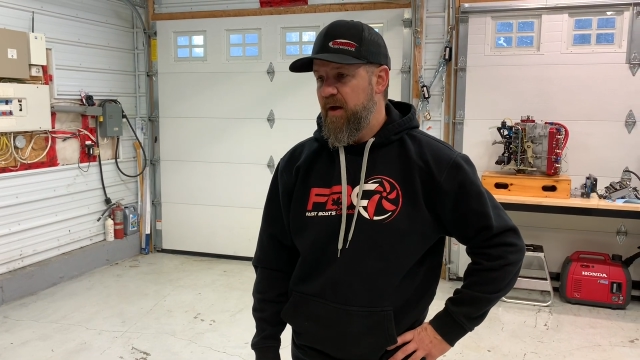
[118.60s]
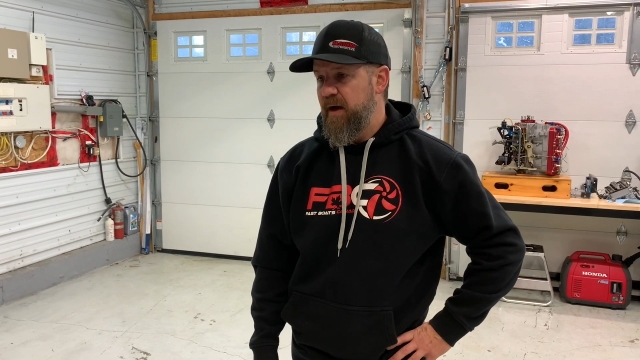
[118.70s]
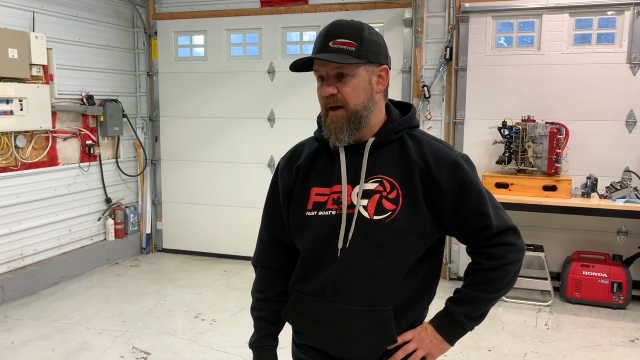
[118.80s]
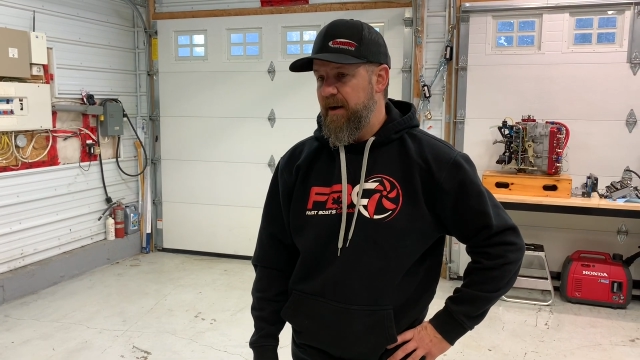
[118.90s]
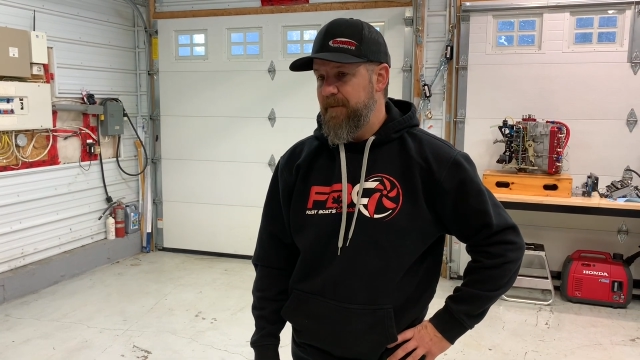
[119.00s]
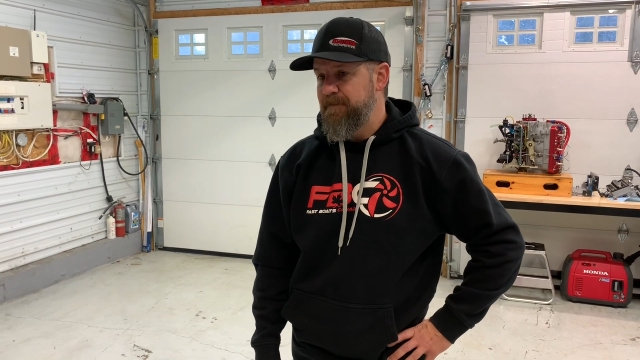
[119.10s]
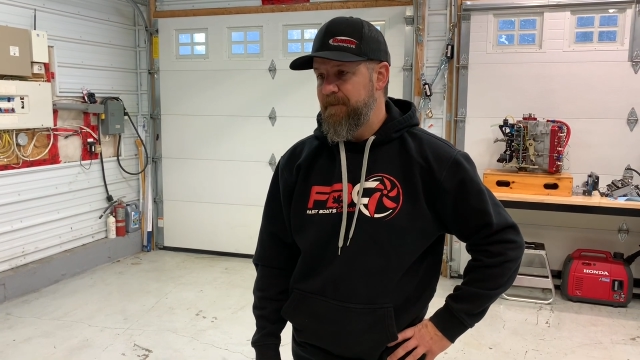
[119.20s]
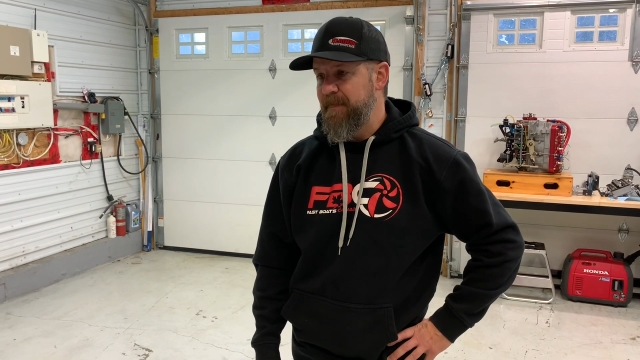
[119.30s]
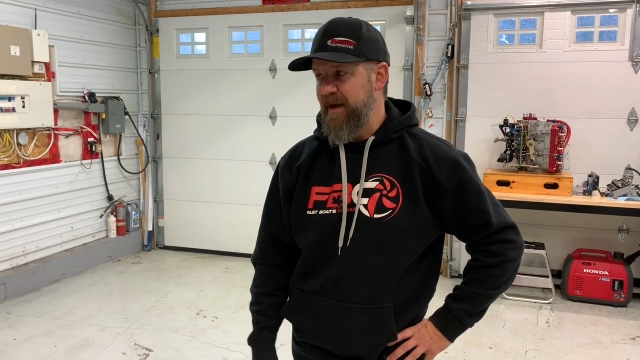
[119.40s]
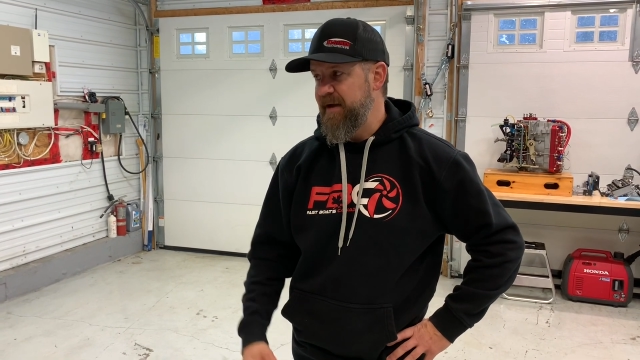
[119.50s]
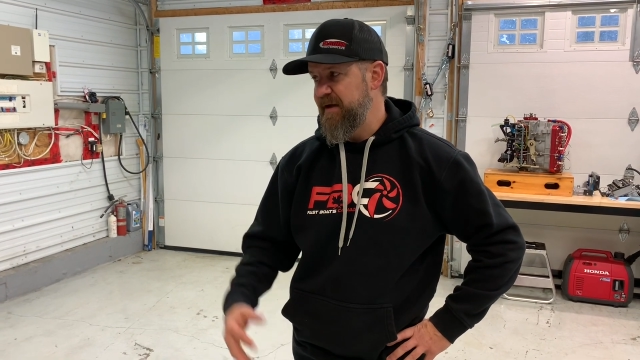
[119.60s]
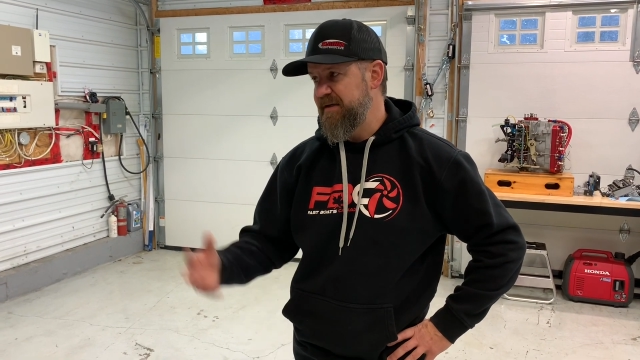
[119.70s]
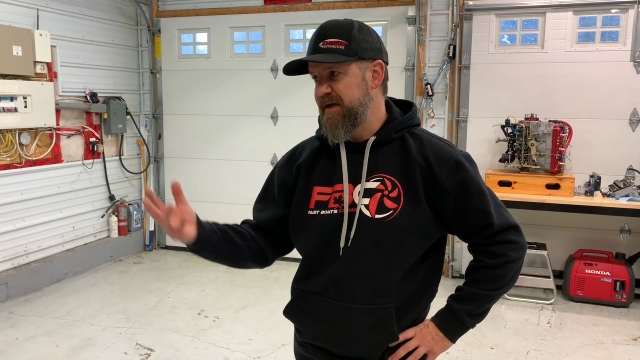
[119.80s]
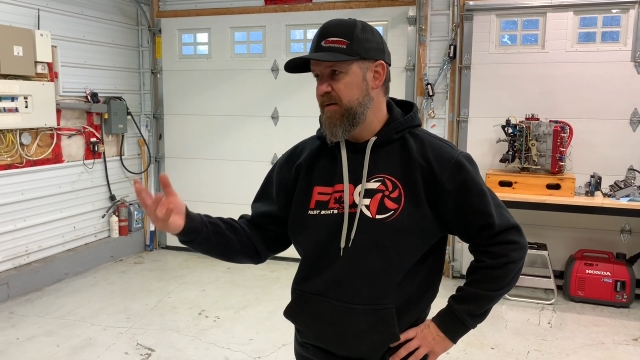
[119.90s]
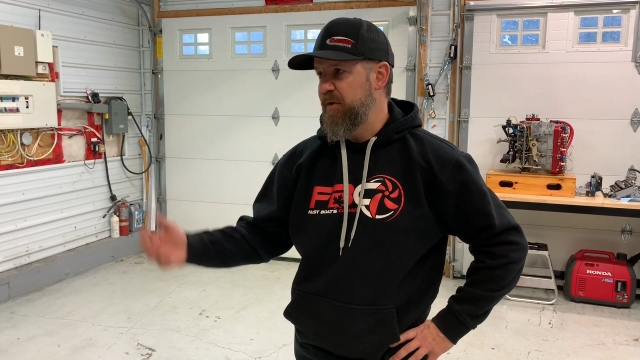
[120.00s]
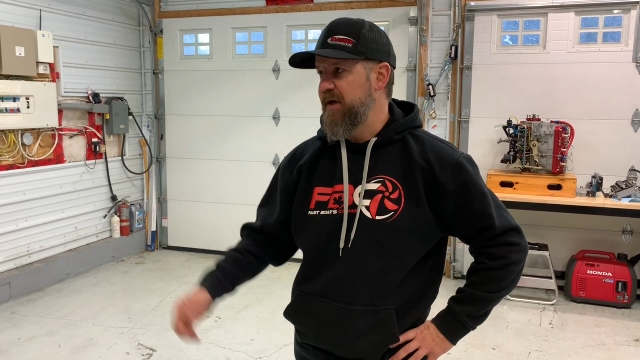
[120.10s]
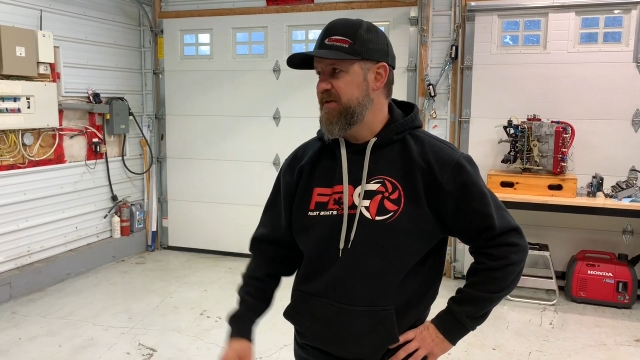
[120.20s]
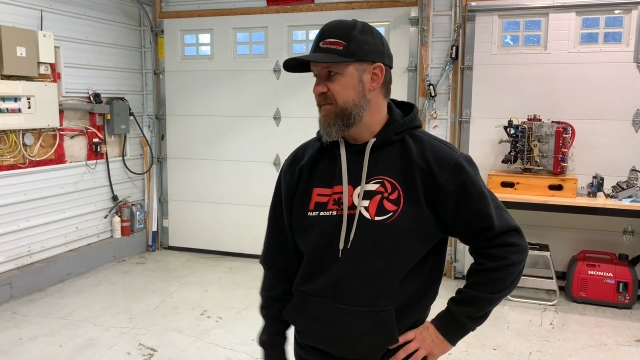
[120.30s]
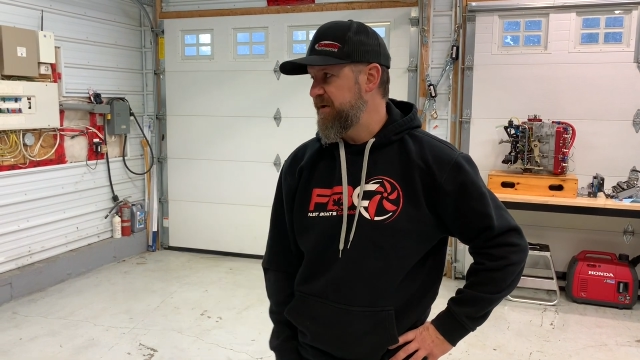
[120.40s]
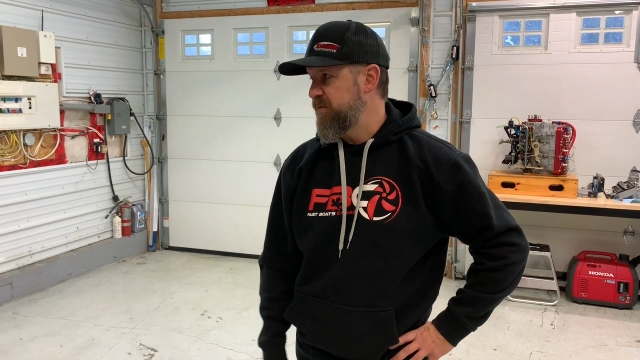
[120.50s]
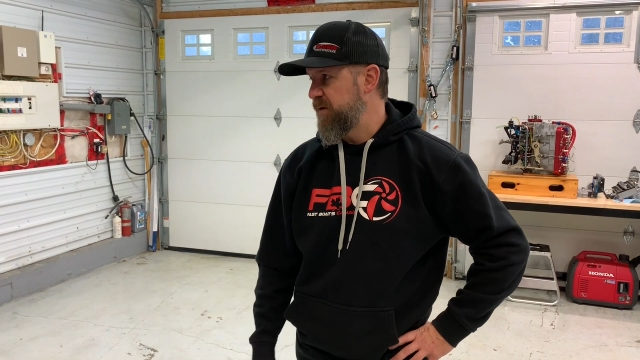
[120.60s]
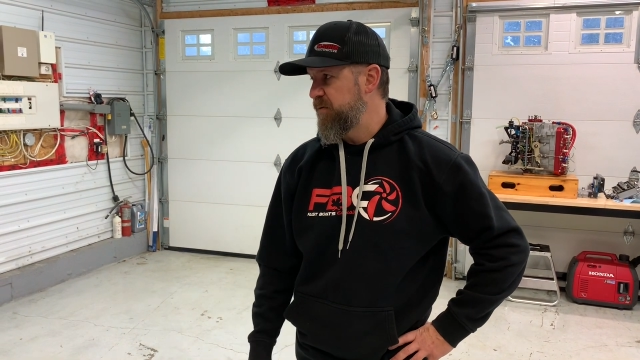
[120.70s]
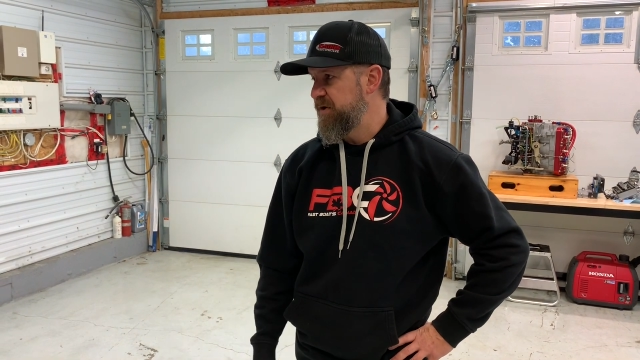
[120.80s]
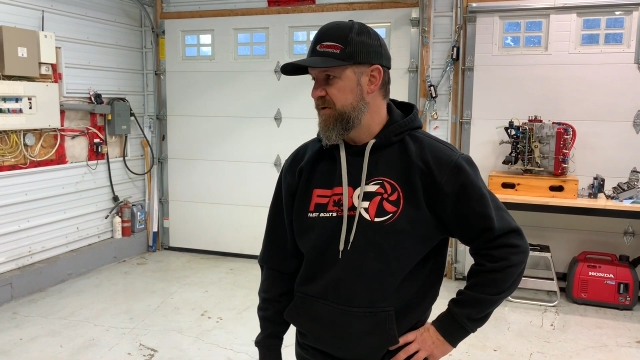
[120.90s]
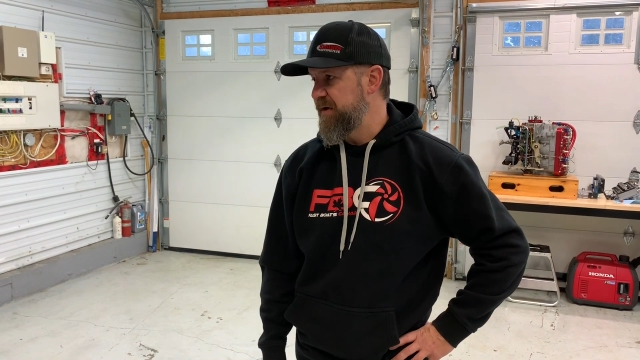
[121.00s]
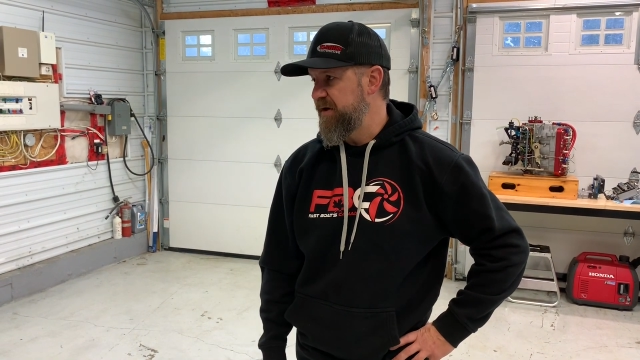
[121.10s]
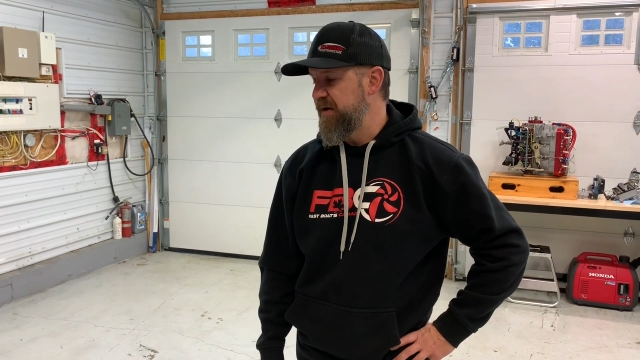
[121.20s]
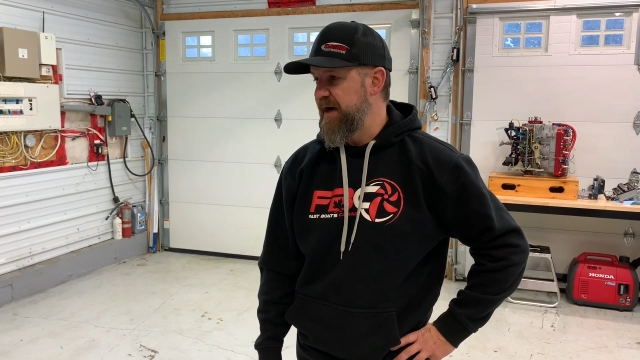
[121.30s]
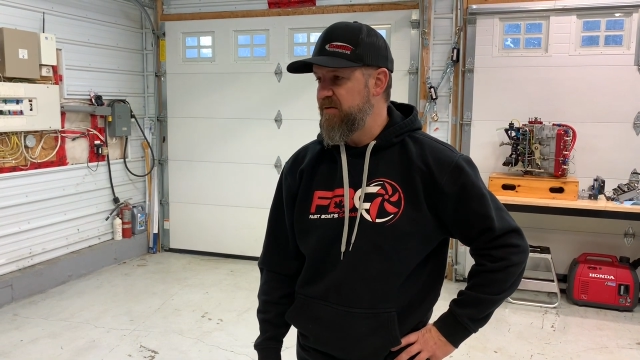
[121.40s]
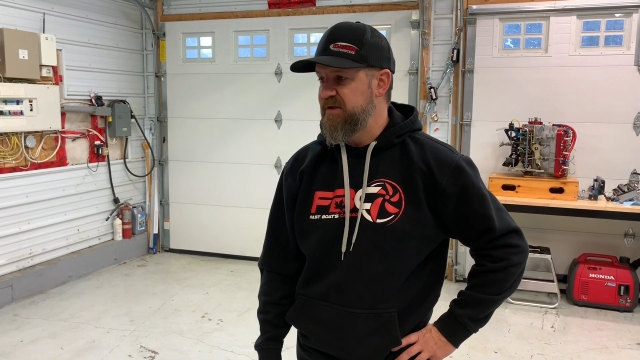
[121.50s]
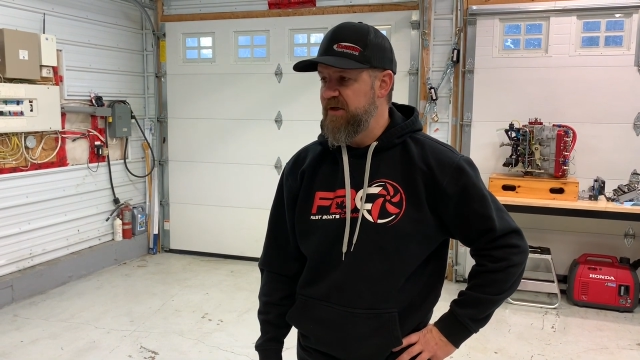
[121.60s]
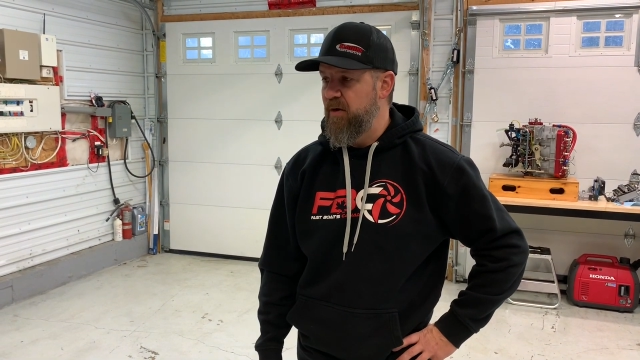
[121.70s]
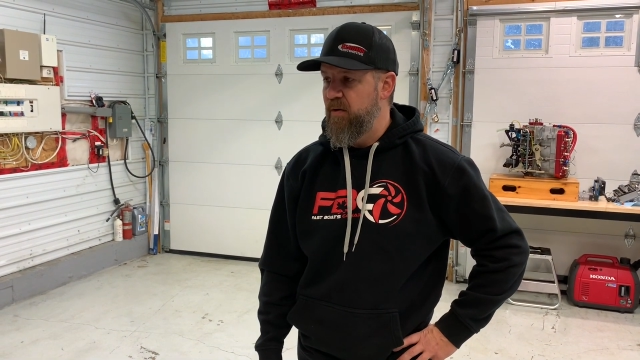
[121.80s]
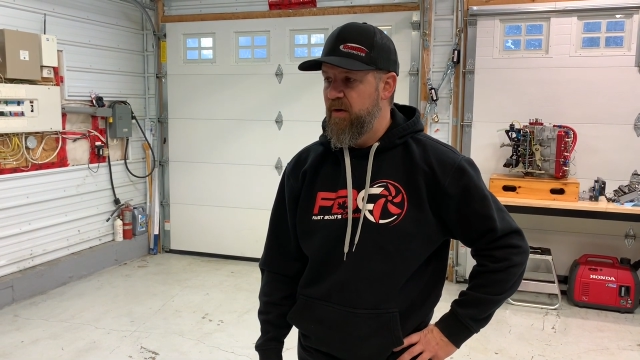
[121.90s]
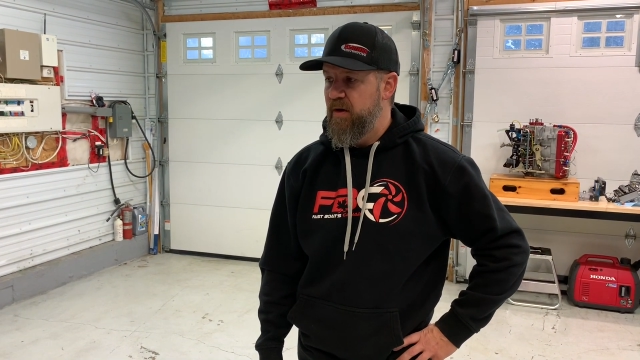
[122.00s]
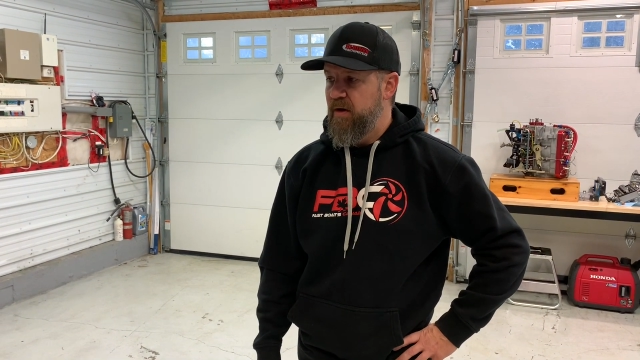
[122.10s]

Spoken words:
and then it's kind of blossomed into what we're doing here now. So